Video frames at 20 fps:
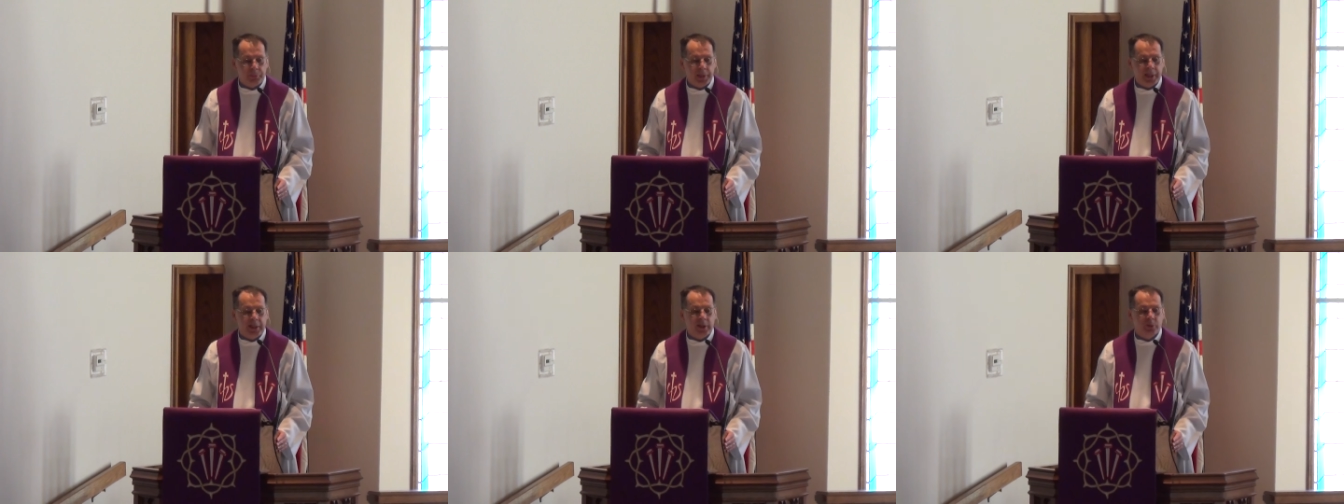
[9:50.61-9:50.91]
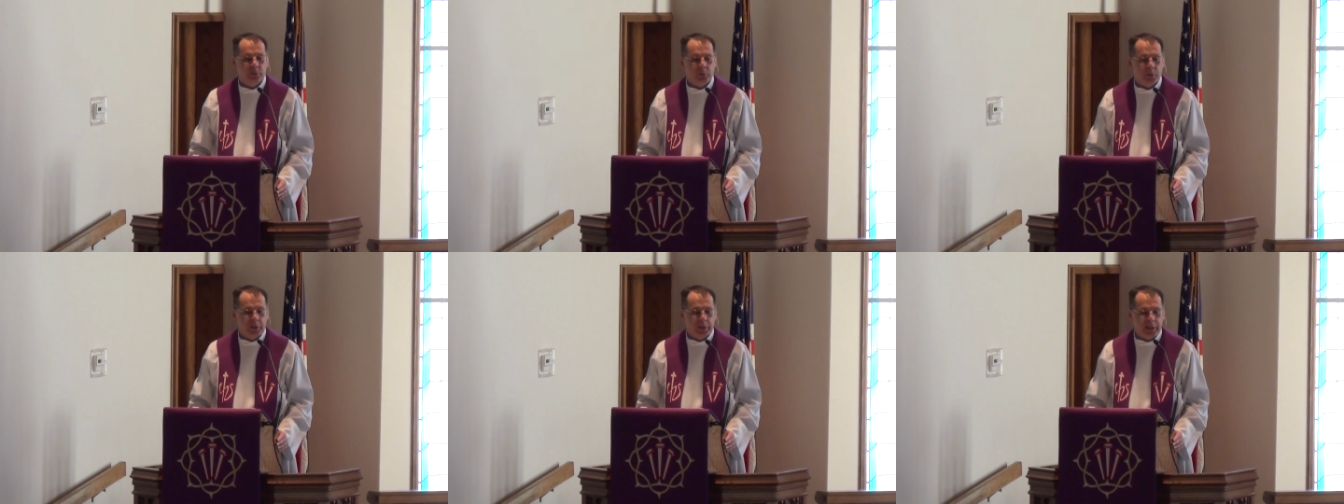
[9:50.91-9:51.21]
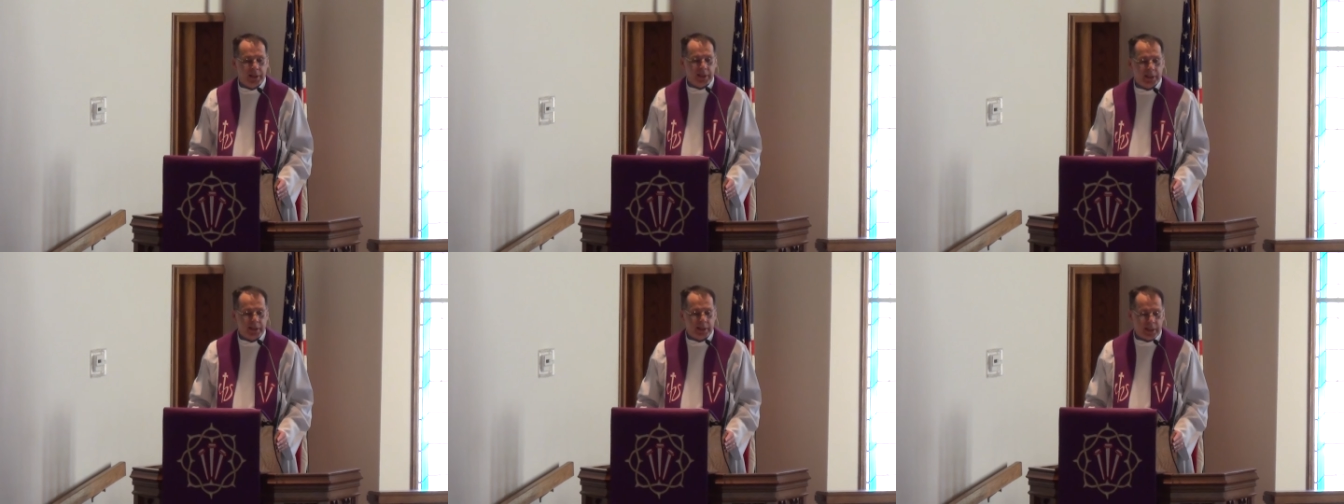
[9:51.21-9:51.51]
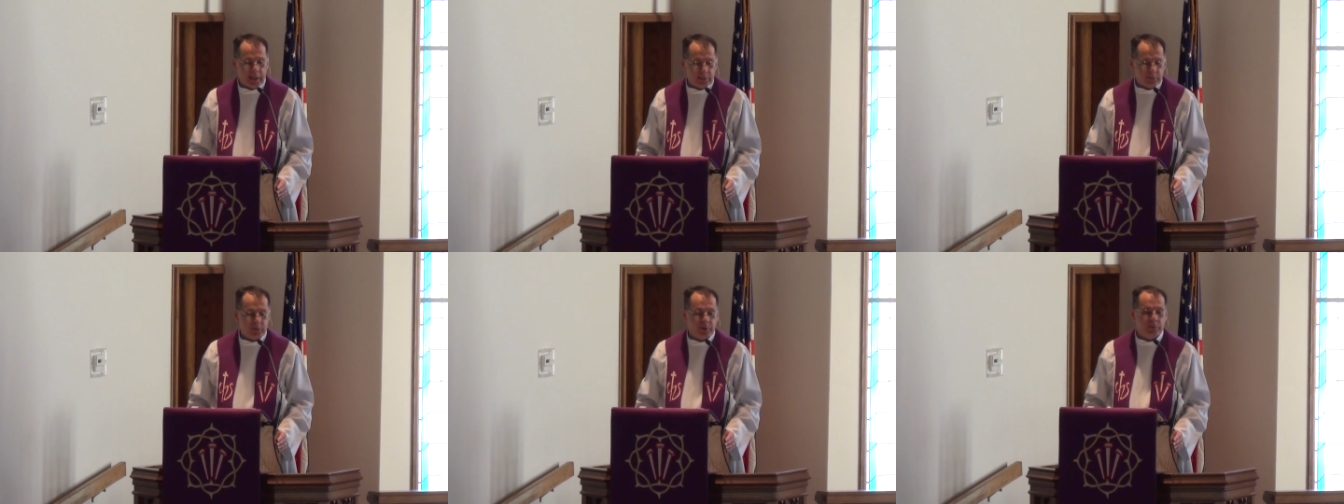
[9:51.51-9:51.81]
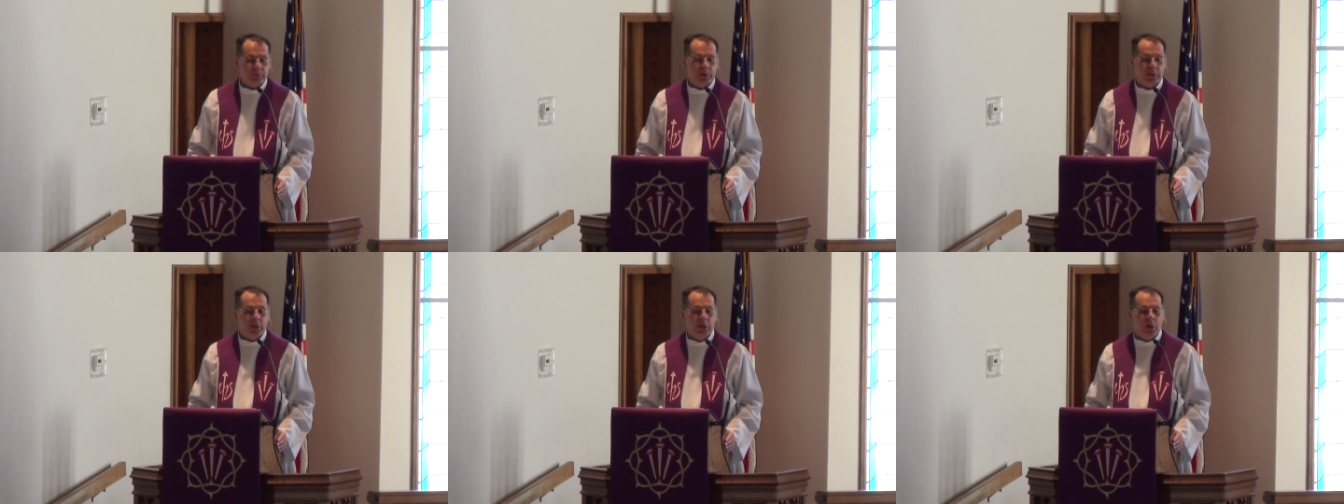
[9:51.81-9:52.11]
pigs were eating. That's
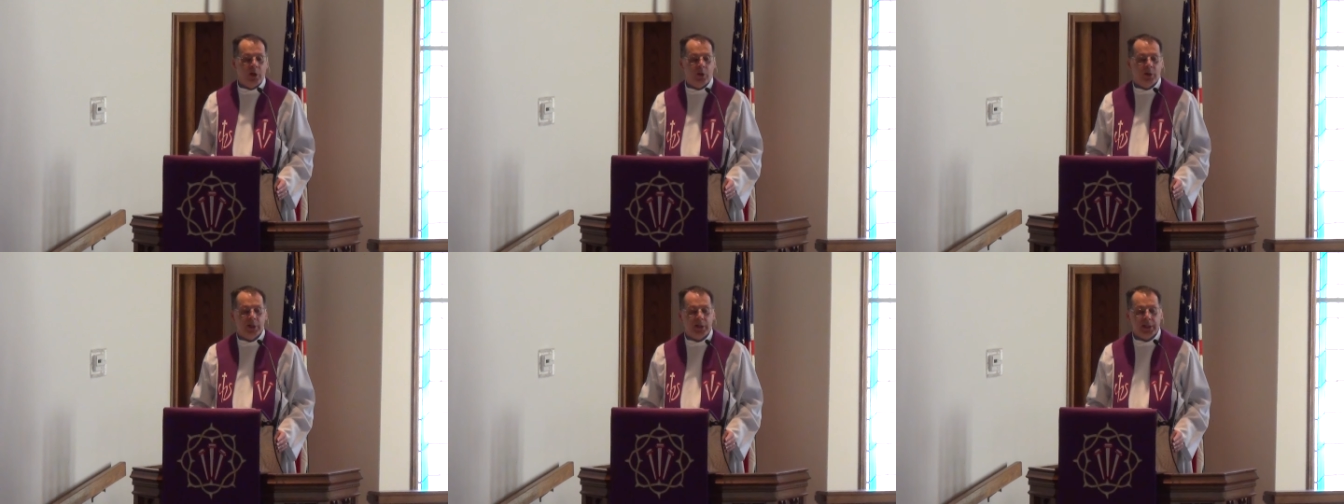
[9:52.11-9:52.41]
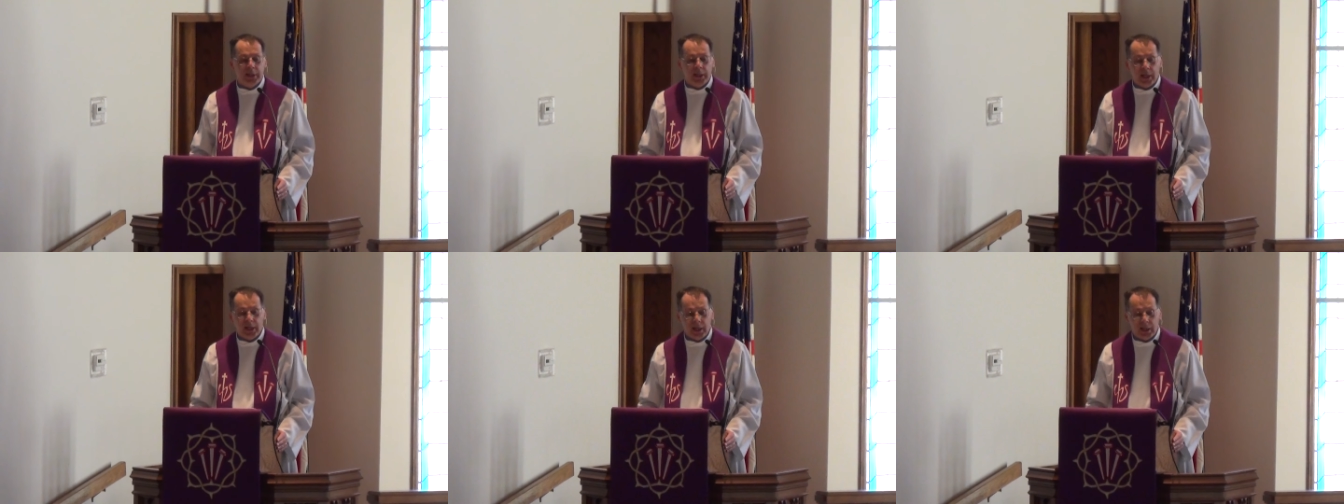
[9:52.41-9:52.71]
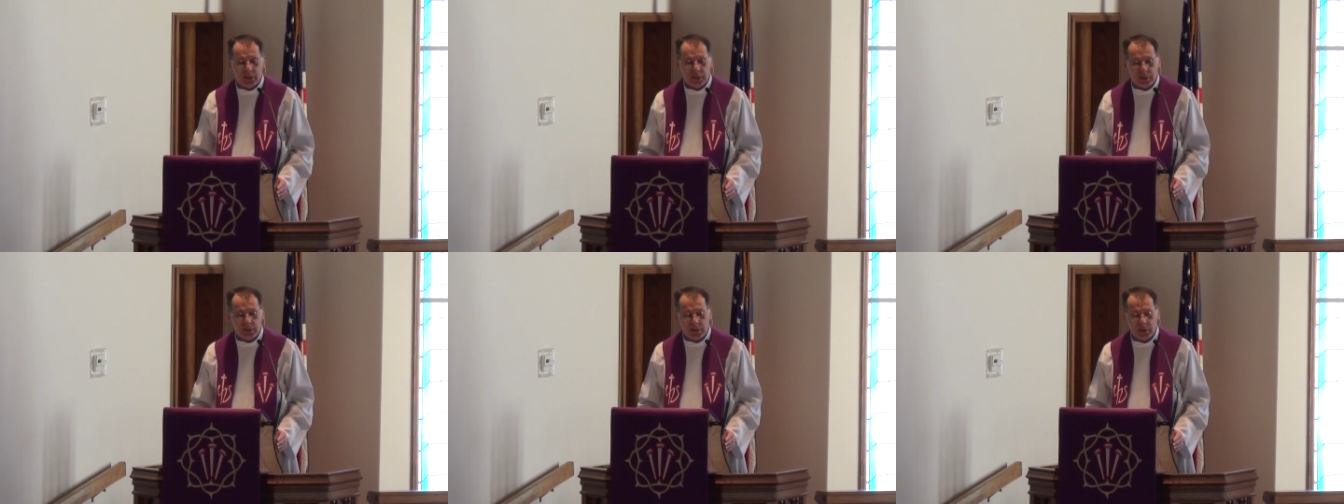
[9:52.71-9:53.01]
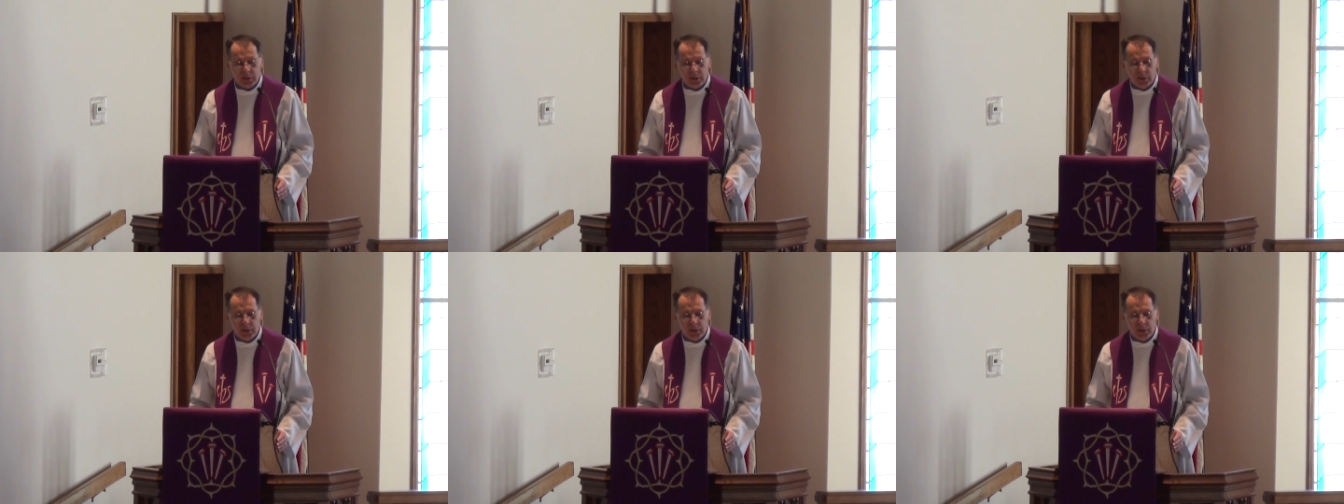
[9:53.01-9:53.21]
even lower yet.